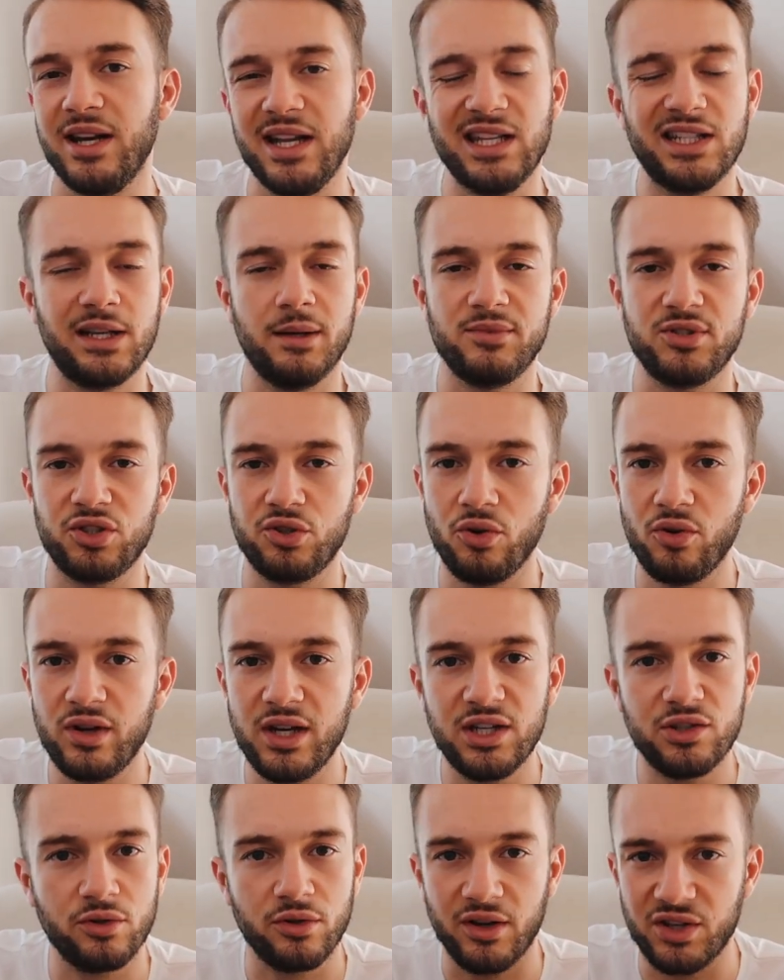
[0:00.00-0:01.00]
on Instagram
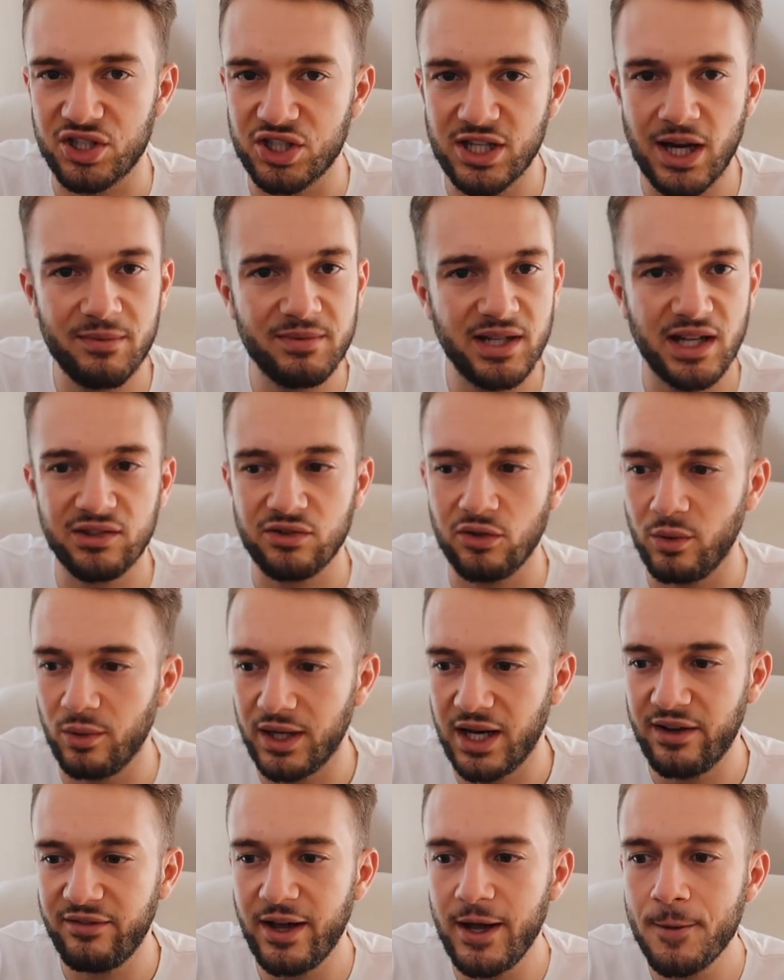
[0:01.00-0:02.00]
stories, or on Snapchat or
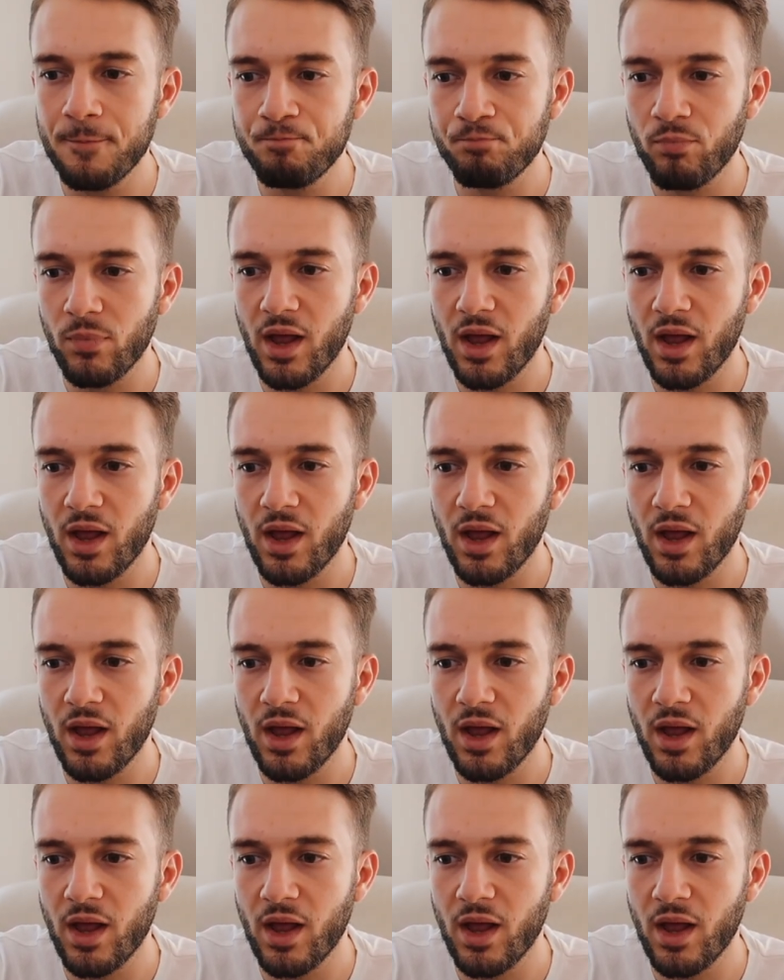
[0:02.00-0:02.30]
whatever